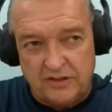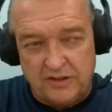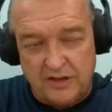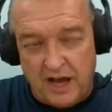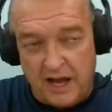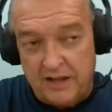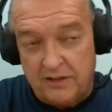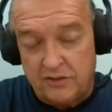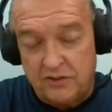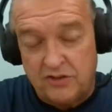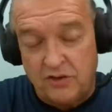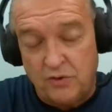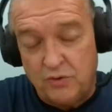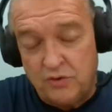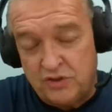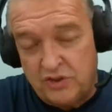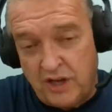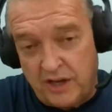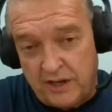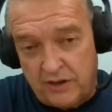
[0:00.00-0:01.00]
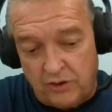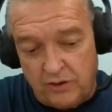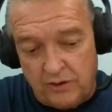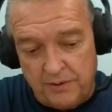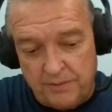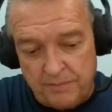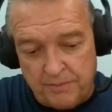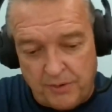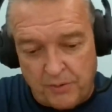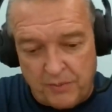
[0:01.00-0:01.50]
not so
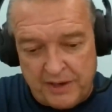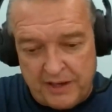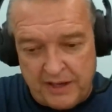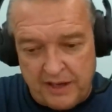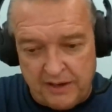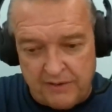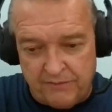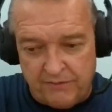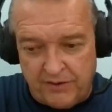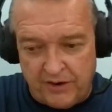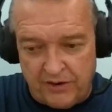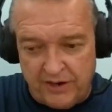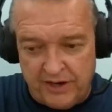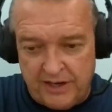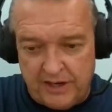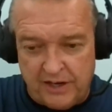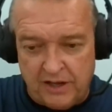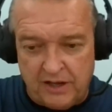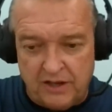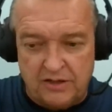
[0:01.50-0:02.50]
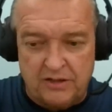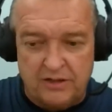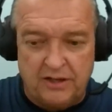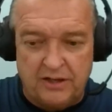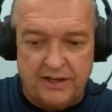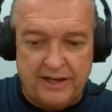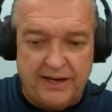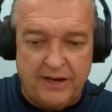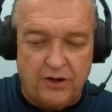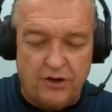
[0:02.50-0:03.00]
subtle, but we get very
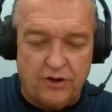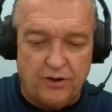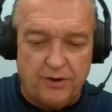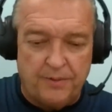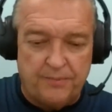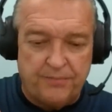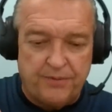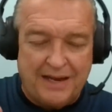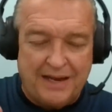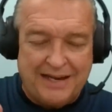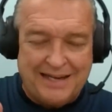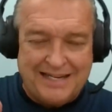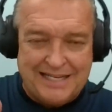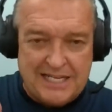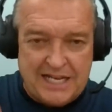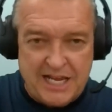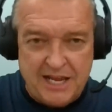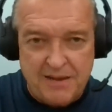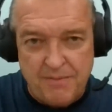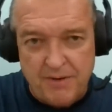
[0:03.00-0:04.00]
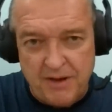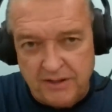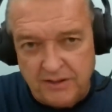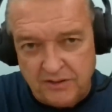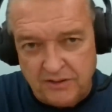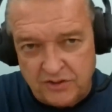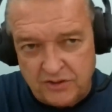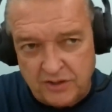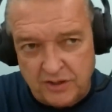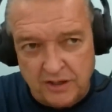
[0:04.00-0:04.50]
clear
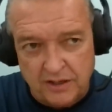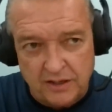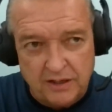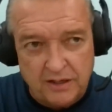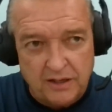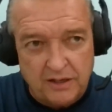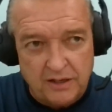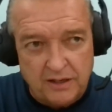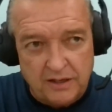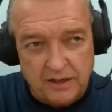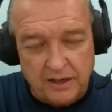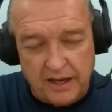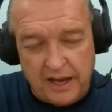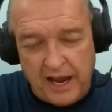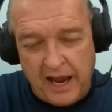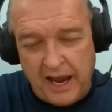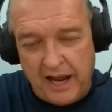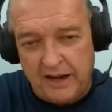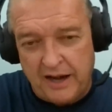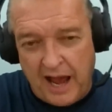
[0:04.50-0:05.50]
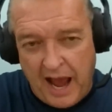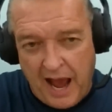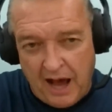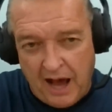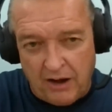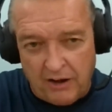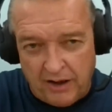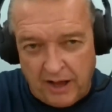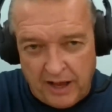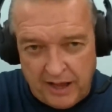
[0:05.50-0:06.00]
demons and
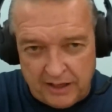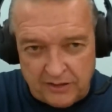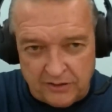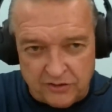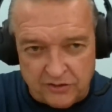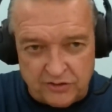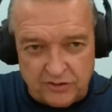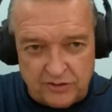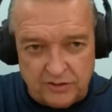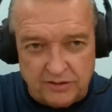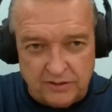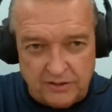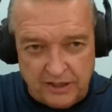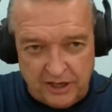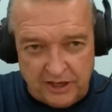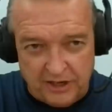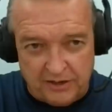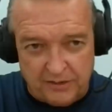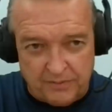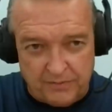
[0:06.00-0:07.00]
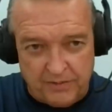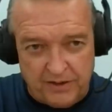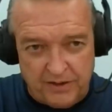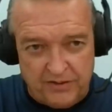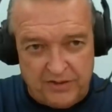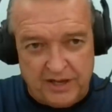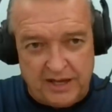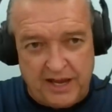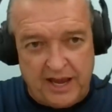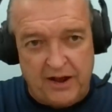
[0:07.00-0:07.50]
allies in
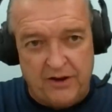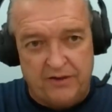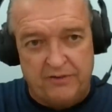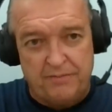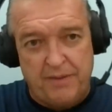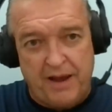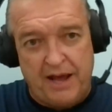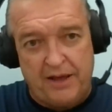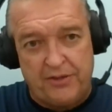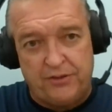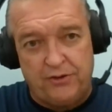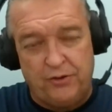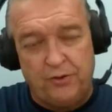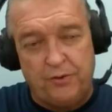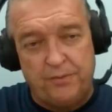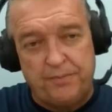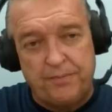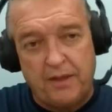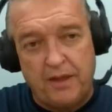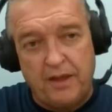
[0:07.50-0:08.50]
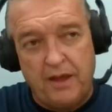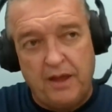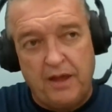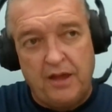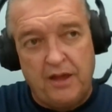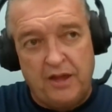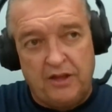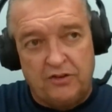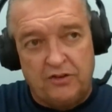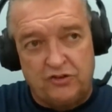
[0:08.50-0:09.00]
the account of Matthew.
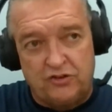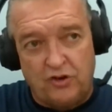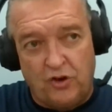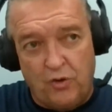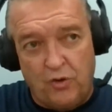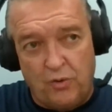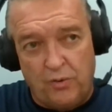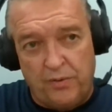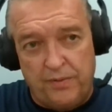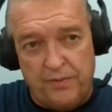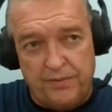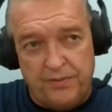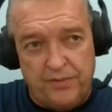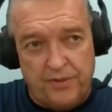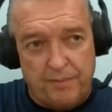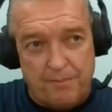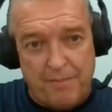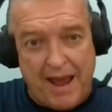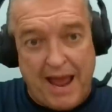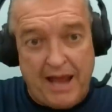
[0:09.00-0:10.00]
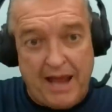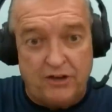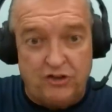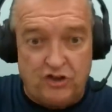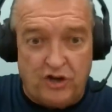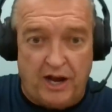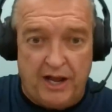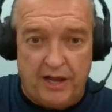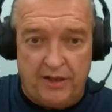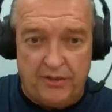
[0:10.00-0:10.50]
So the
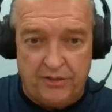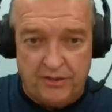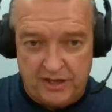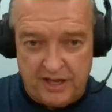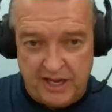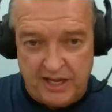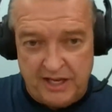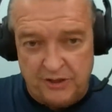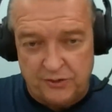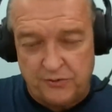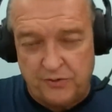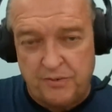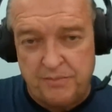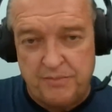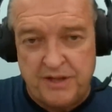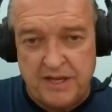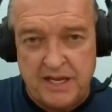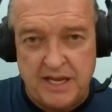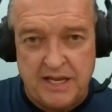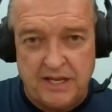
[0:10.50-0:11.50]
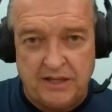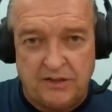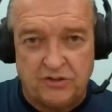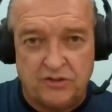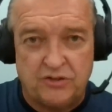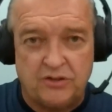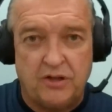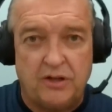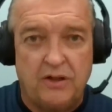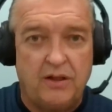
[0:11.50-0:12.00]
Magi, the kings from the
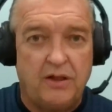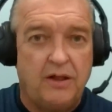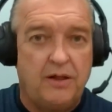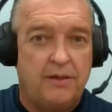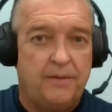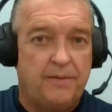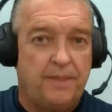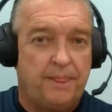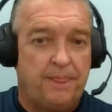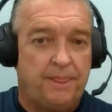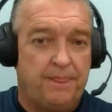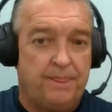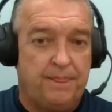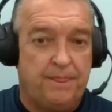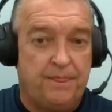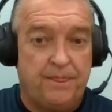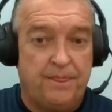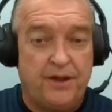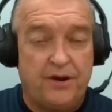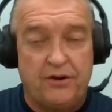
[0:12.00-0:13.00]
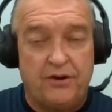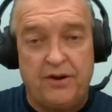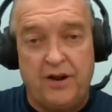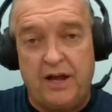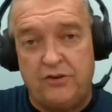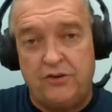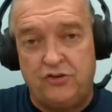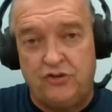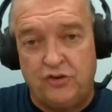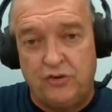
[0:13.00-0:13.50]
East, they're
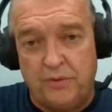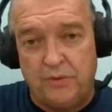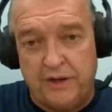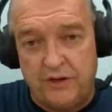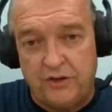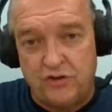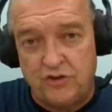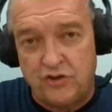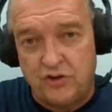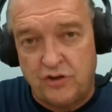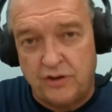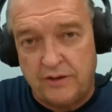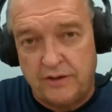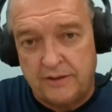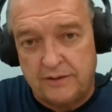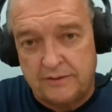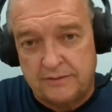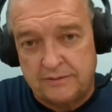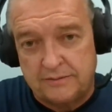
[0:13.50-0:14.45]
not Jewish.